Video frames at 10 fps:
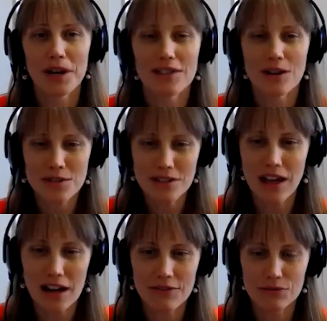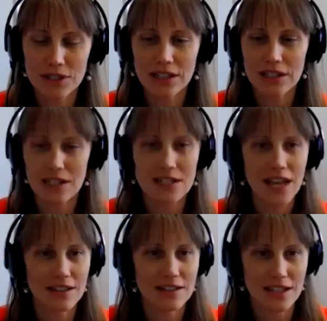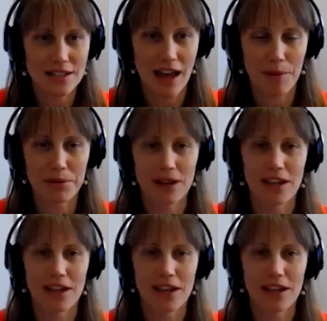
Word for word: there was a lot of really intense things happening.